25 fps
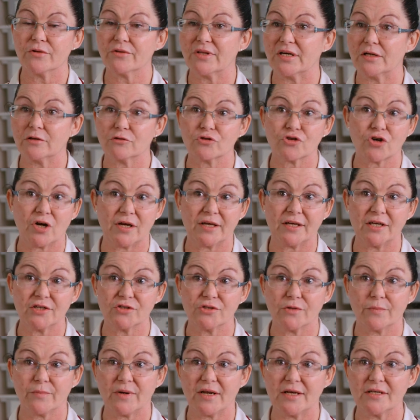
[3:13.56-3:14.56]
They'll try and
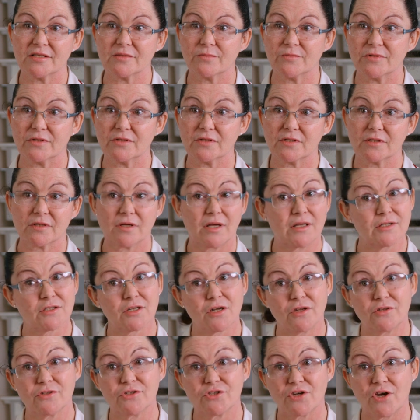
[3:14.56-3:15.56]
get your placement as
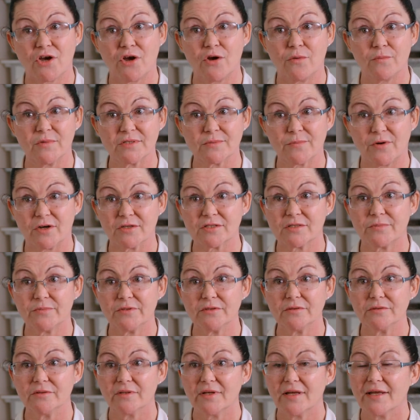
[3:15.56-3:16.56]
close to home as
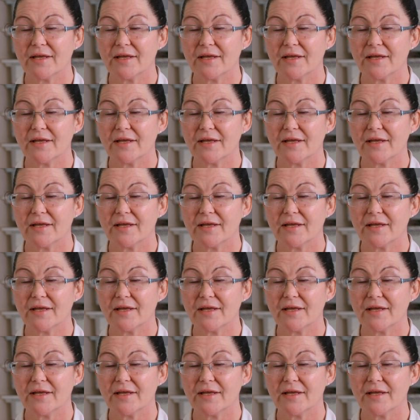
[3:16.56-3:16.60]
possible.